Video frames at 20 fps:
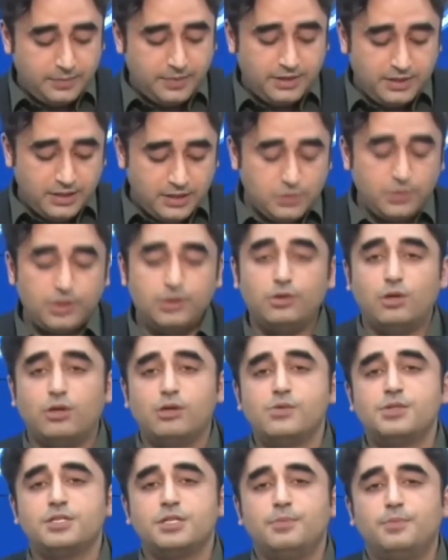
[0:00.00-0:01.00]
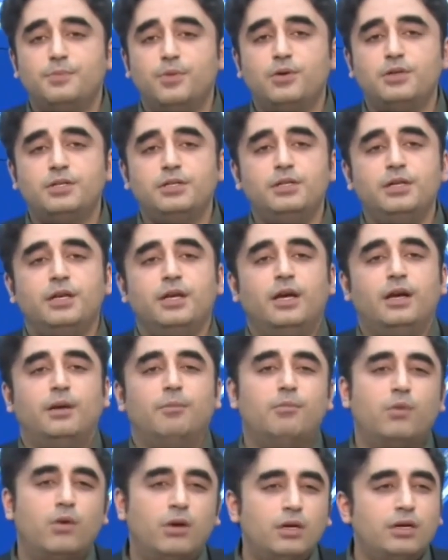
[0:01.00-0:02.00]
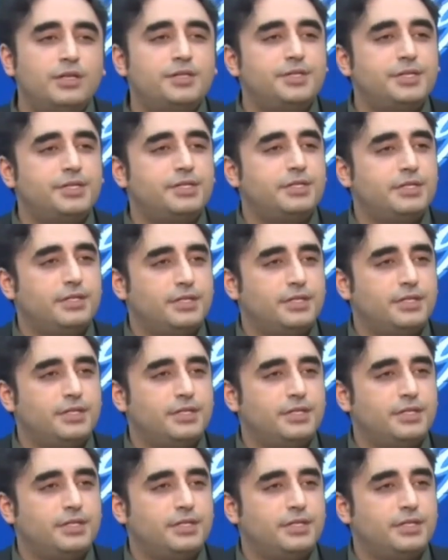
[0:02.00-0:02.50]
But this we thought was important, more as a